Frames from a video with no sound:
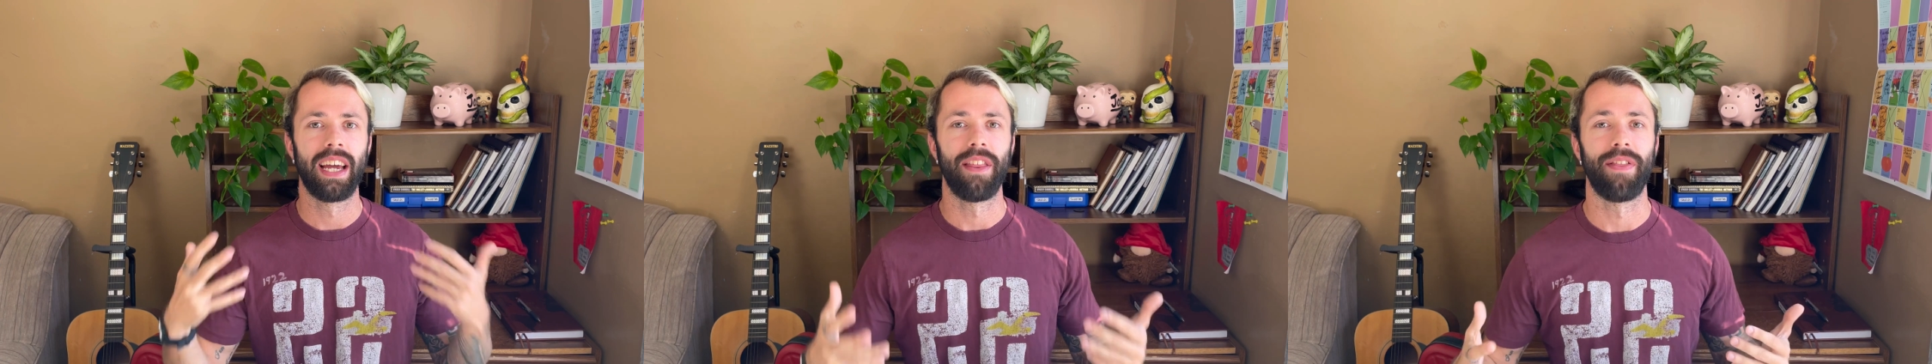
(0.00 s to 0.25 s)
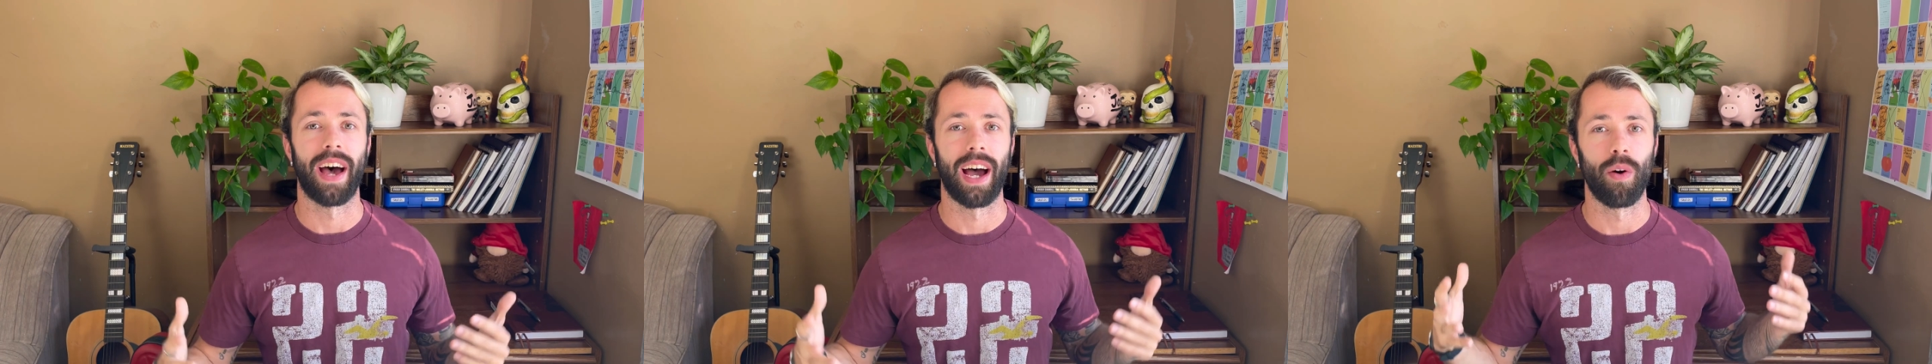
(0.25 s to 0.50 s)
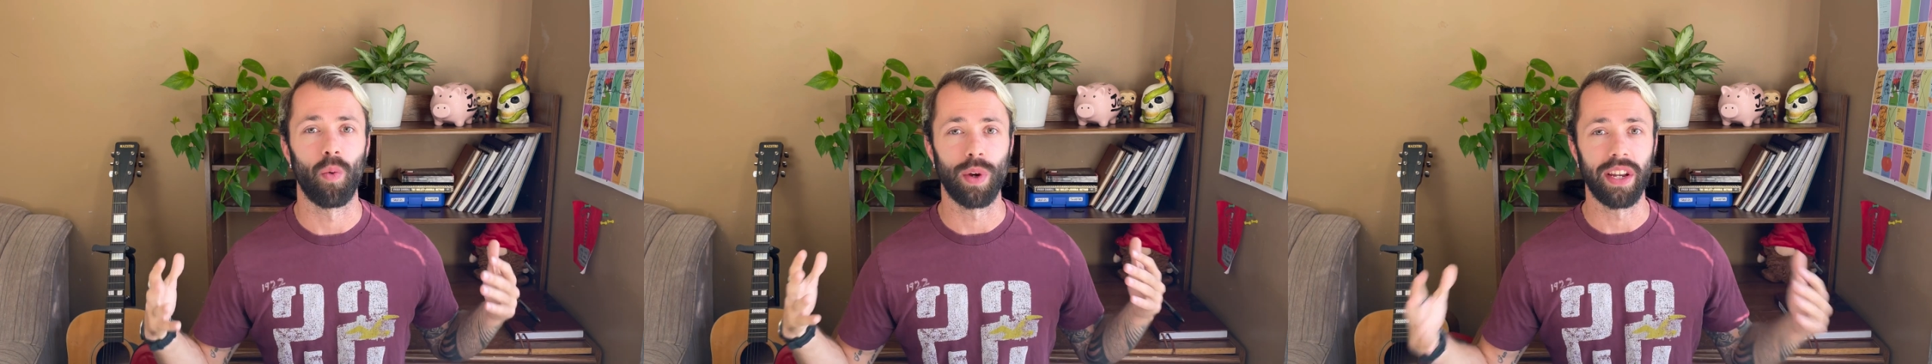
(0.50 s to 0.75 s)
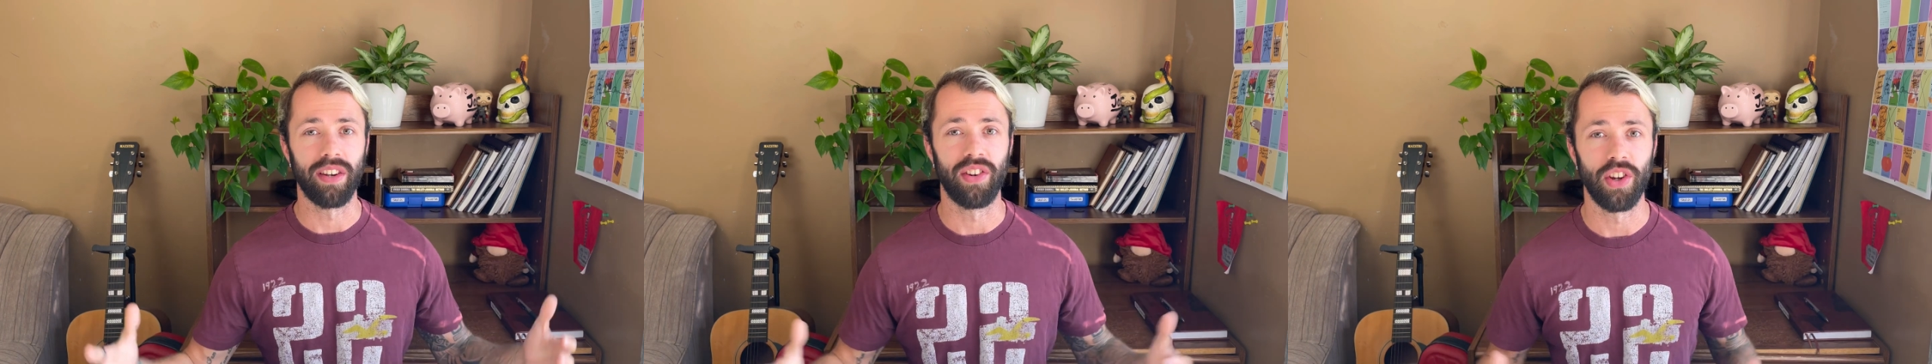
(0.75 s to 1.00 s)
that we
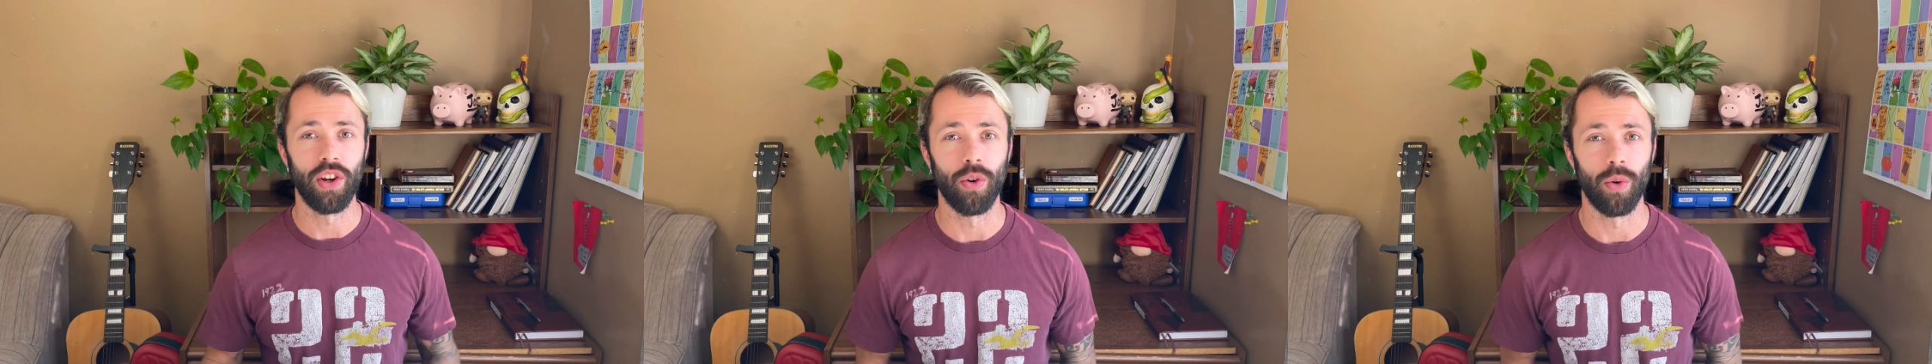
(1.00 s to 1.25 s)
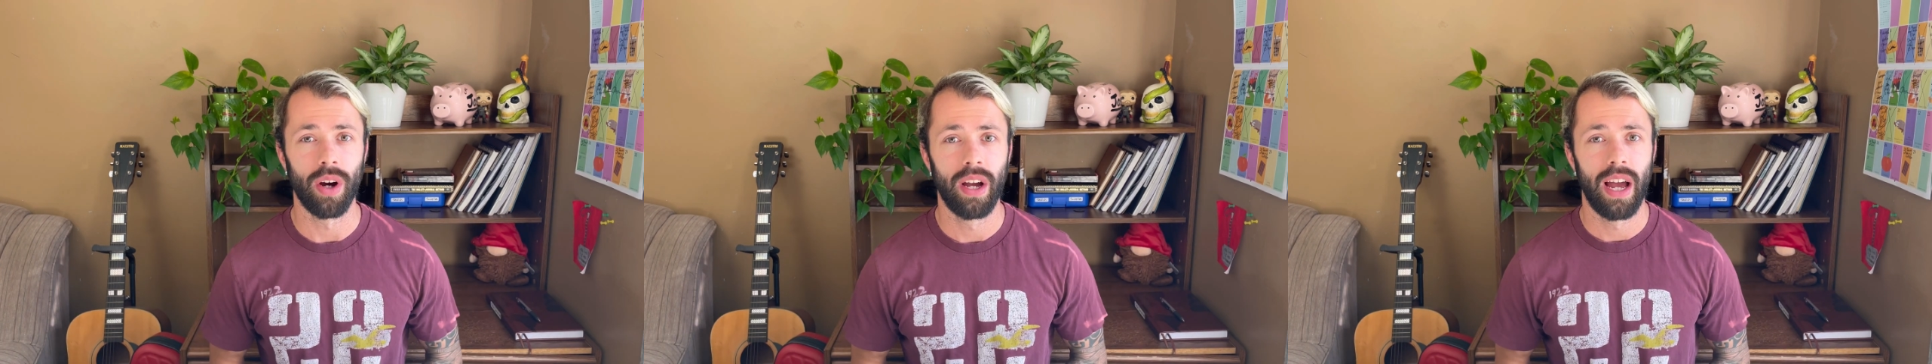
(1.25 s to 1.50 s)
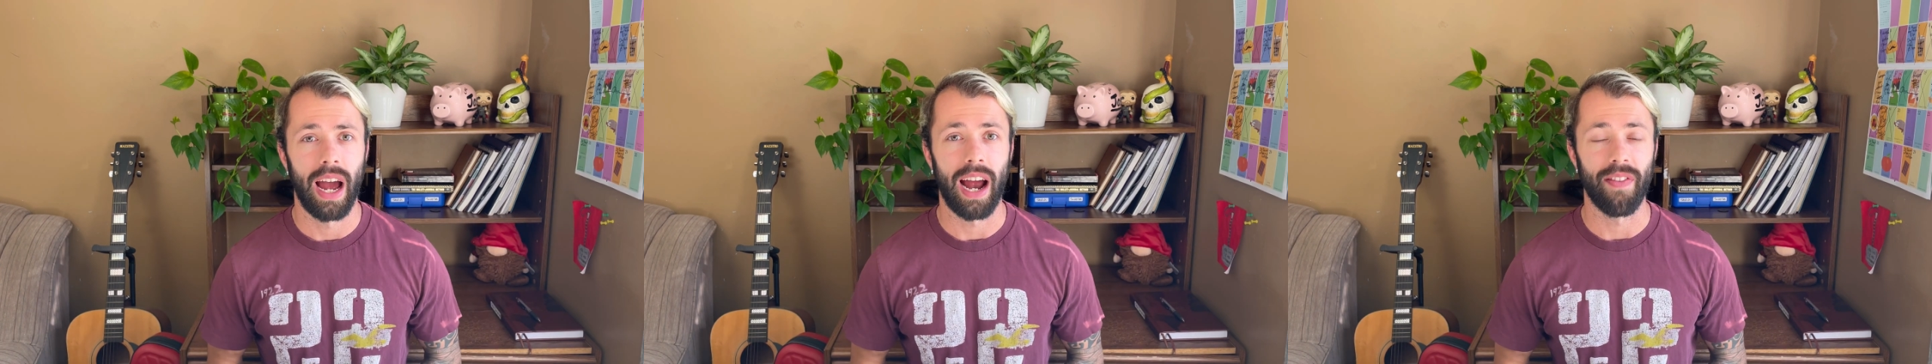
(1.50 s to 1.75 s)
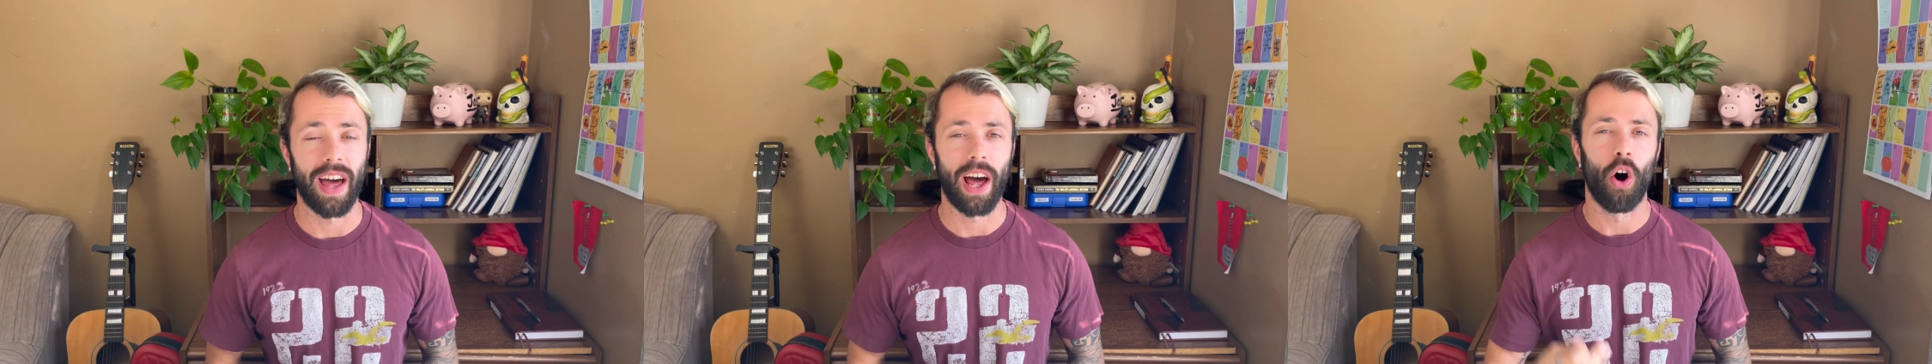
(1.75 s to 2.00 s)
do.
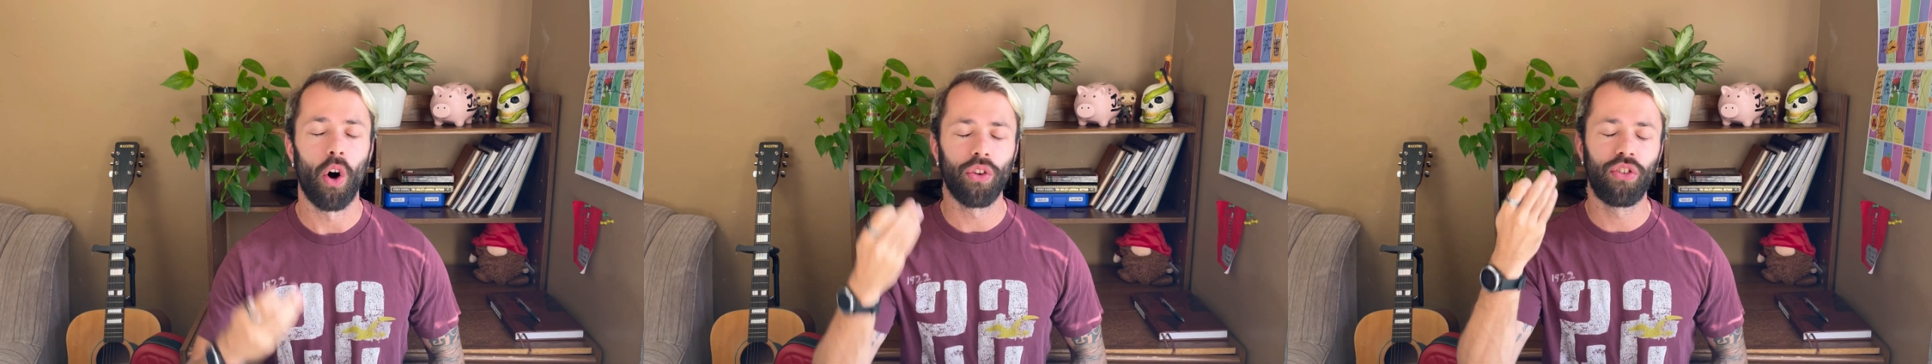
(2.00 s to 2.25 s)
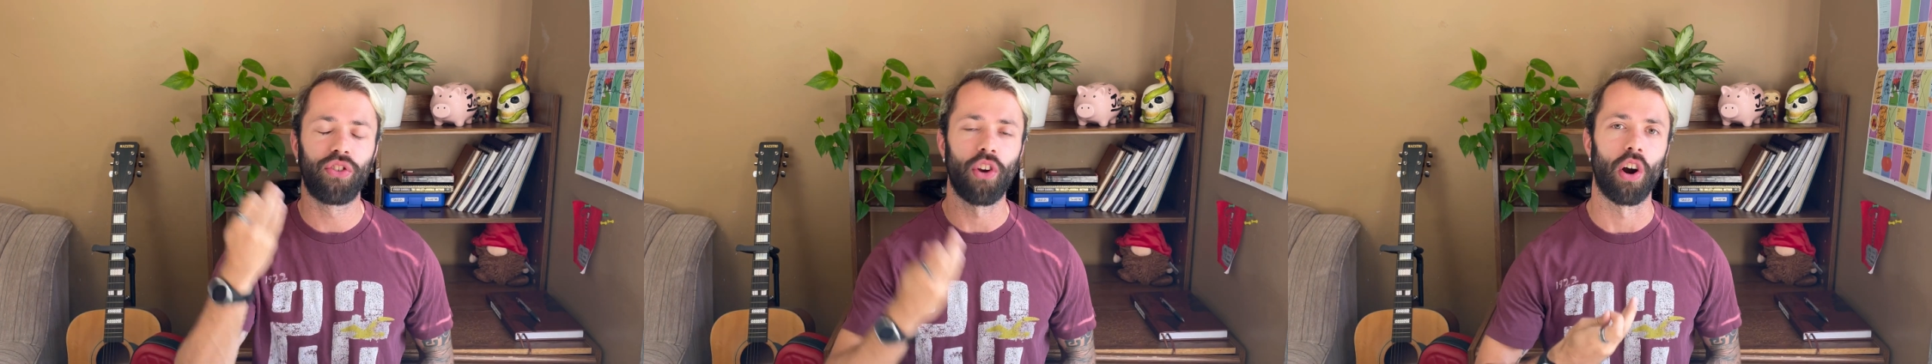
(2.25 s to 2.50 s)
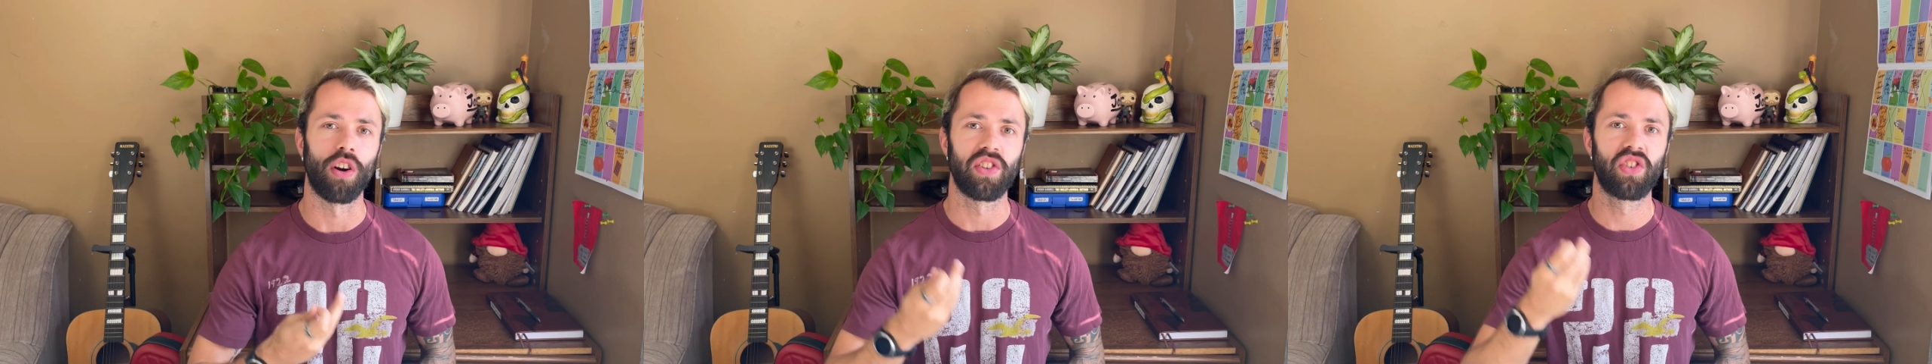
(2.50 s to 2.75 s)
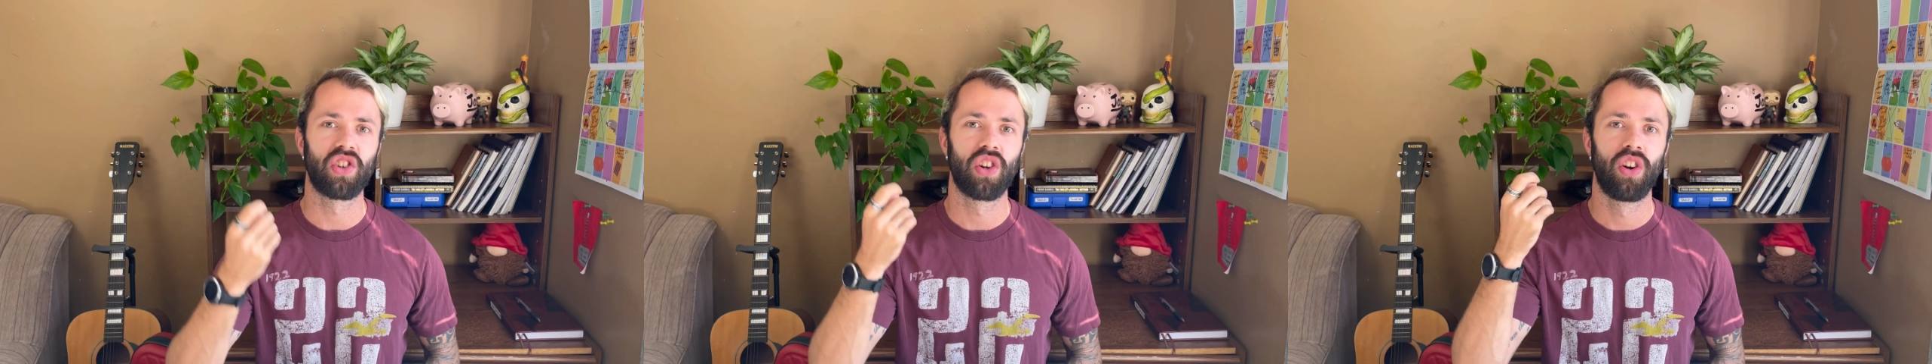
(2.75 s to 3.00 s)
And that all starts